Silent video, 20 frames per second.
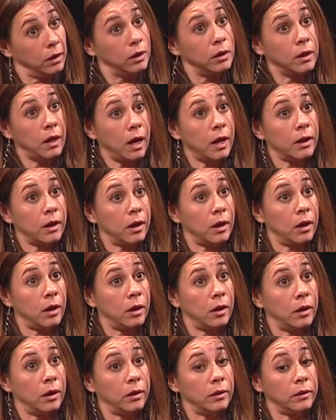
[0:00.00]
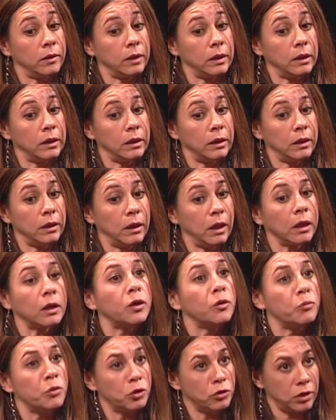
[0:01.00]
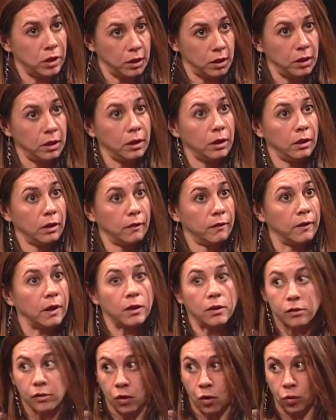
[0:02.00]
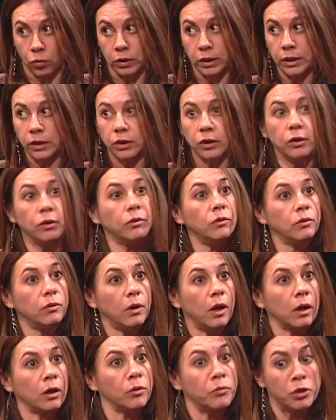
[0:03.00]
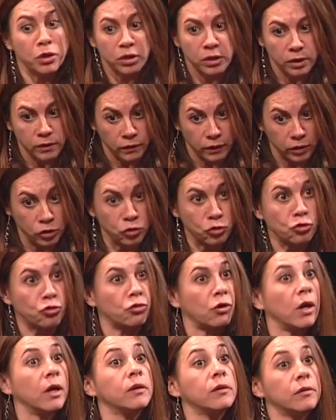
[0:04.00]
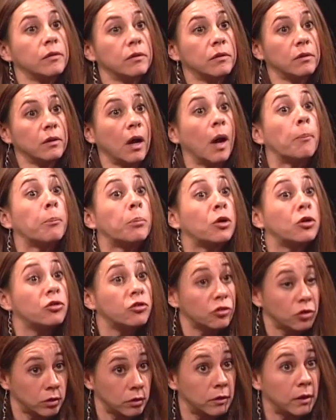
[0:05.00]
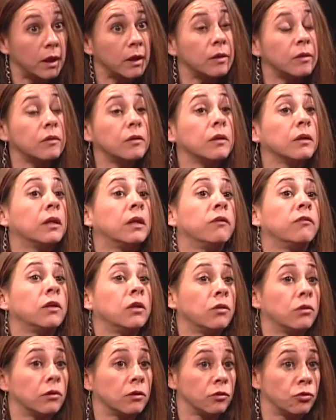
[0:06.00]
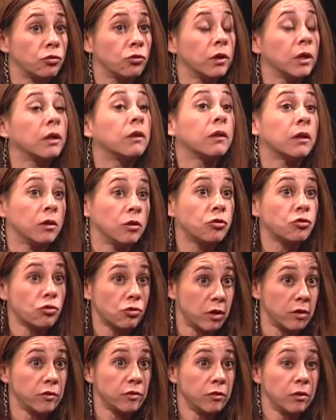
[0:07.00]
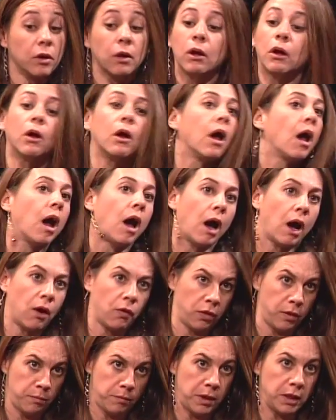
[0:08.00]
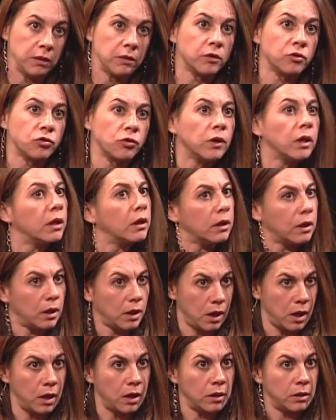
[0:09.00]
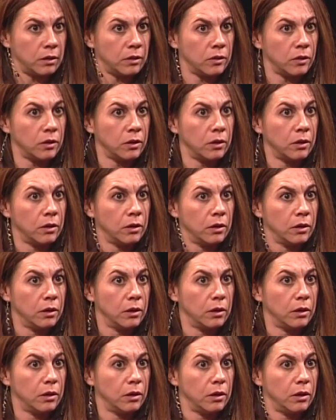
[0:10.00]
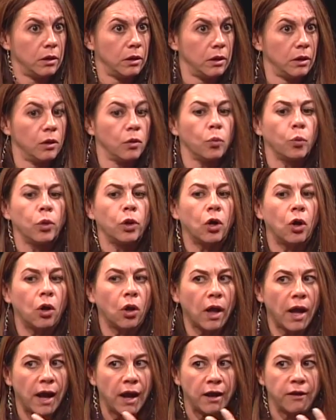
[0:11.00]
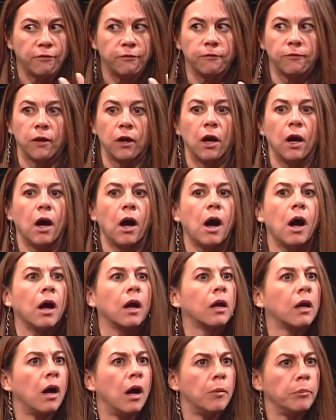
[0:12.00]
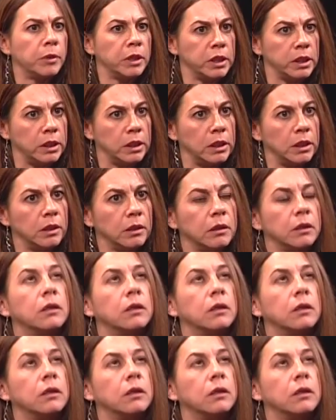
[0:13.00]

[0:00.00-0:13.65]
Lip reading: not a community that is holding you, a community that you trust, a person that is giving you the drink, that you trust how they made the drink, and we all have a common